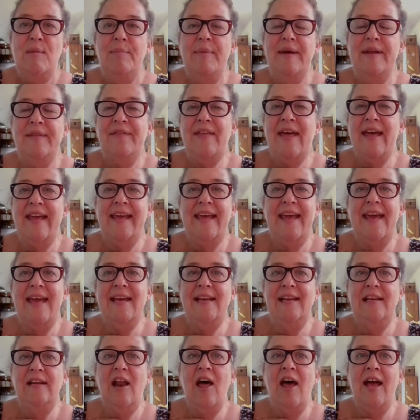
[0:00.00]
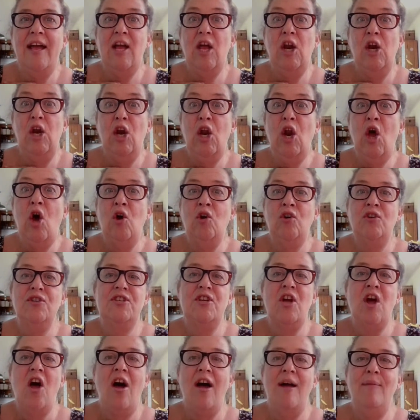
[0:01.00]
But they get like a long
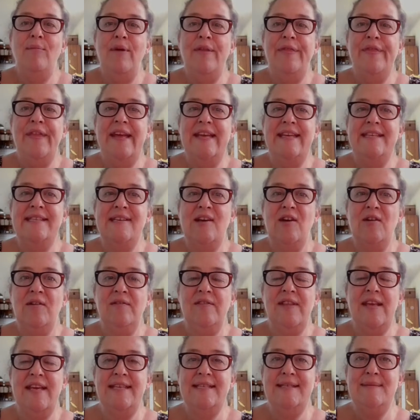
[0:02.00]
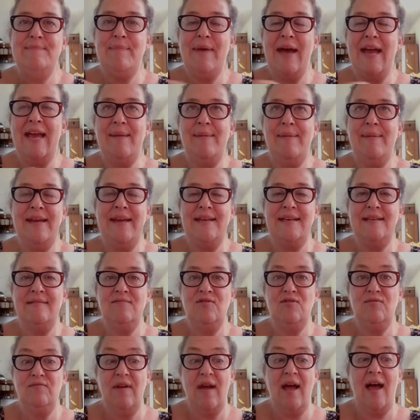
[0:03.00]
time with these baby
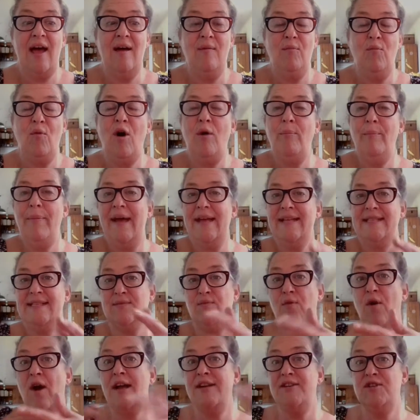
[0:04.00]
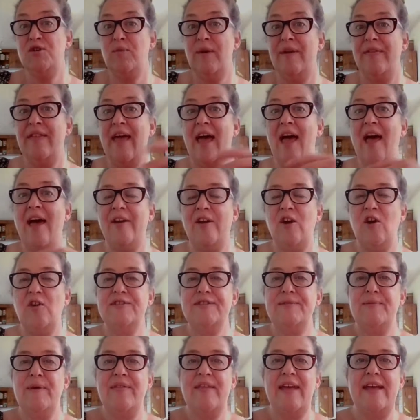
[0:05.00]
wombats right to when they're
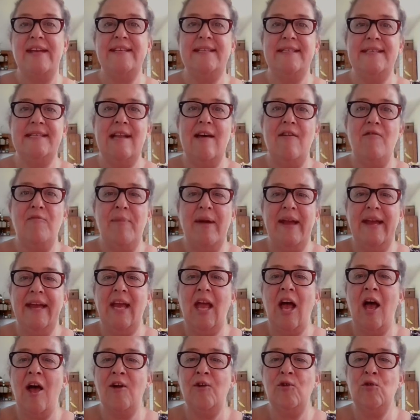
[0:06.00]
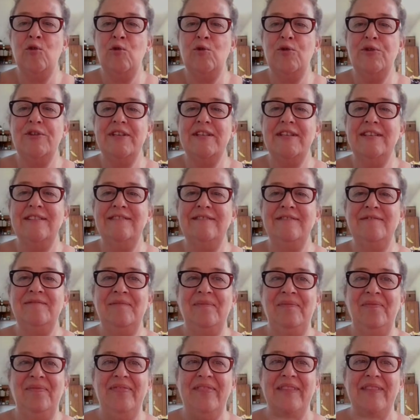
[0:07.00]
adults, where they just love being cuddled and